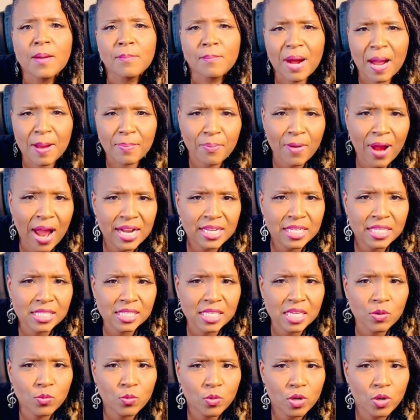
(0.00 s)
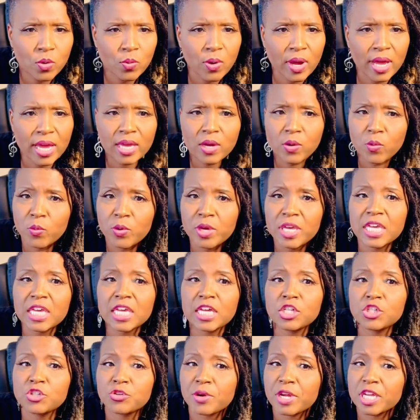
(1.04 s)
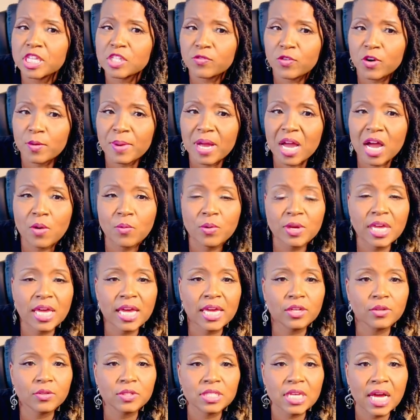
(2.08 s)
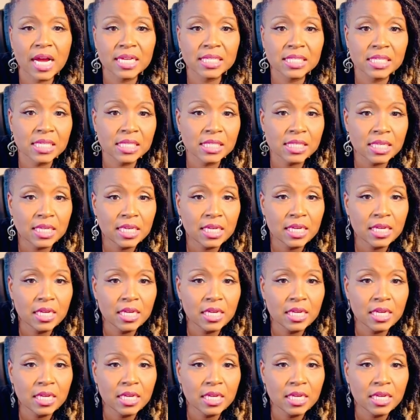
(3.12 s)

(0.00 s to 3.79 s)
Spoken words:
By practicing Wu Wei, we can transform how we handle toxicity,